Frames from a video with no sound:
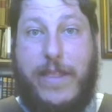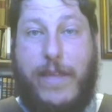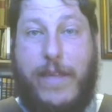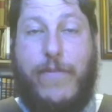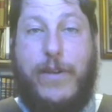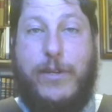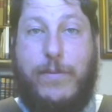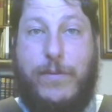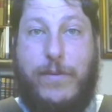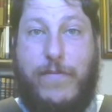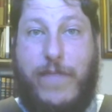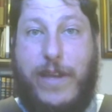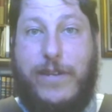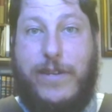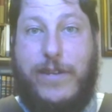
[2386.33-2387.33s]
That phrase was
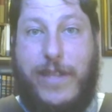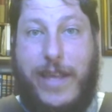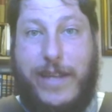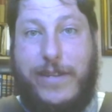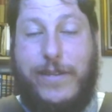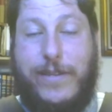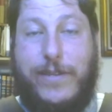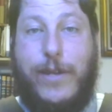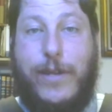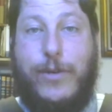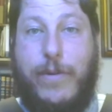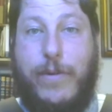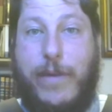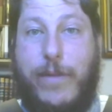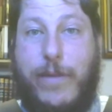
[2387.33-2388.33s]
invented in the 18th
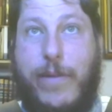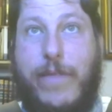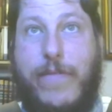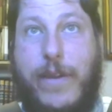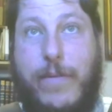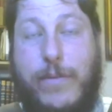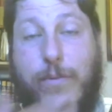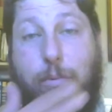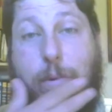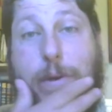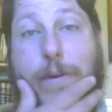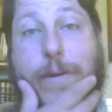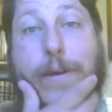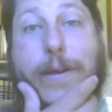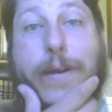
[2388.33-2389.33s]
century, by the way, if anyone's
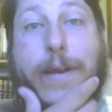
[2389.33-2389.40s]
wondering.